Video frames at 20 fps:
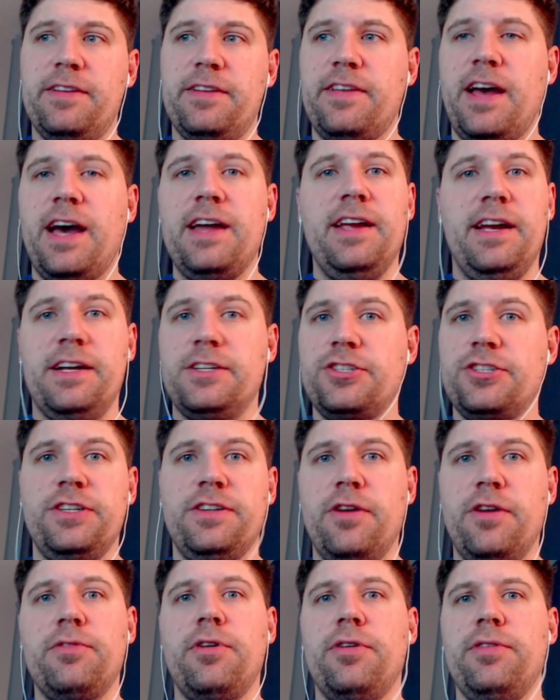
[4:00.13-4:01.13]
I actually
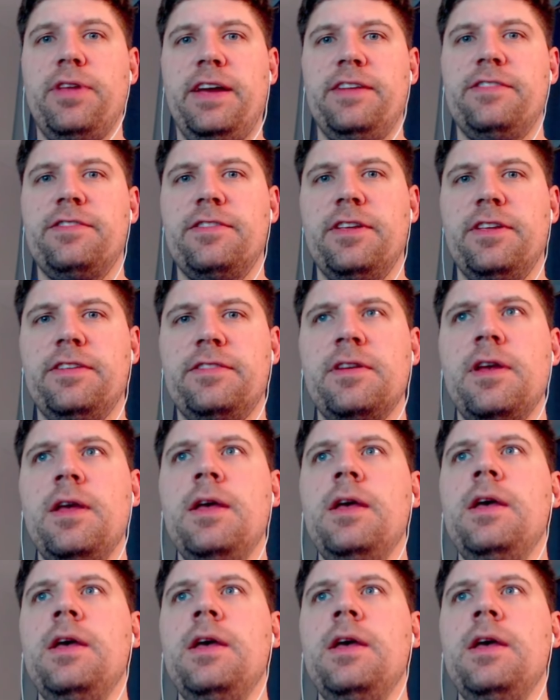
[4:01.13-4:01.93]
don't know the answer to this.